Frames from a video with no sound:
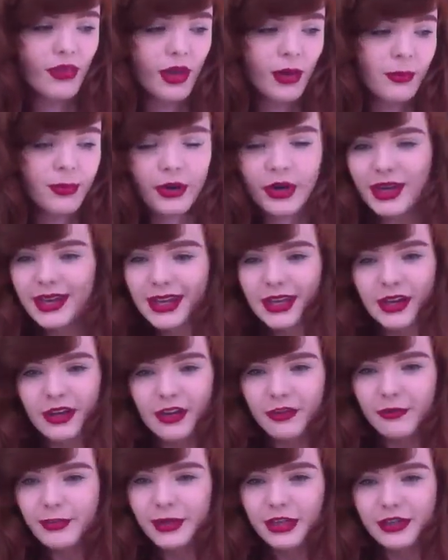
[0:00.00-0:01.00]
But any kind
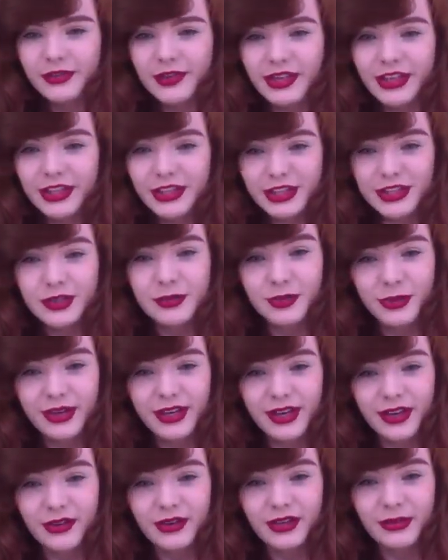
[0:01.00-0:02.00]
of peach foundation is
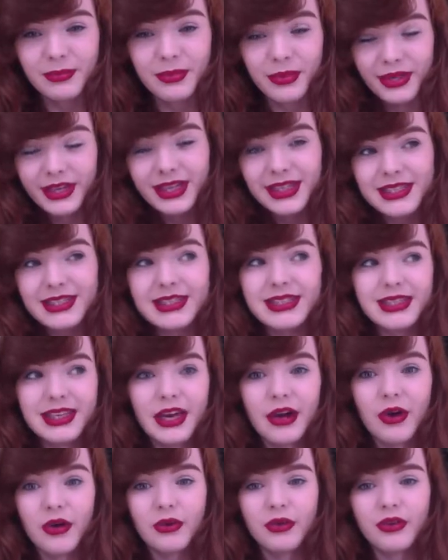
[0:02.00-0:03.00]
pretty easy to
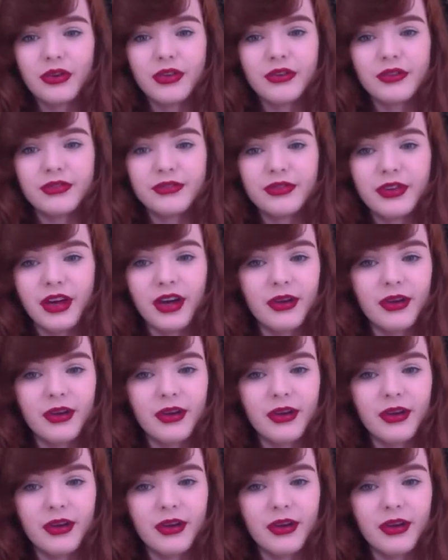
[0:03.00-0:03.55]
get hold of.